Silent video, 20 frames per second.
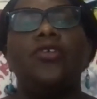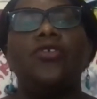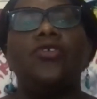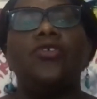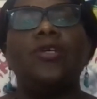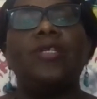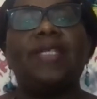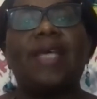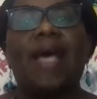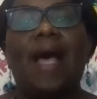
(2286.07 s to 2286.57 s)

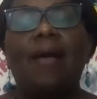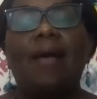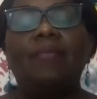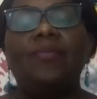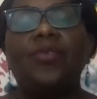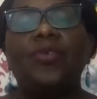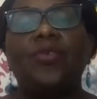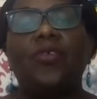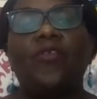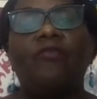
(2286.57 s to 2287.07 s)
So in
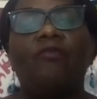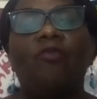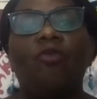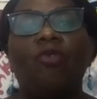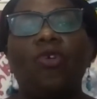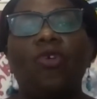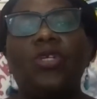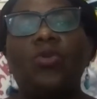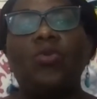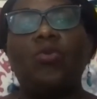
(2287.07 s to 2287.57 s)
terms of
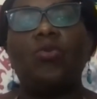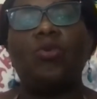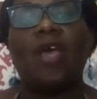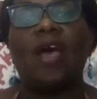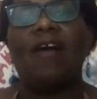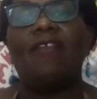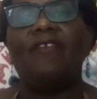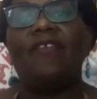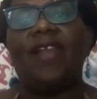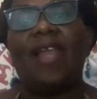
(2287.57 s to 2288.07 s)
what we have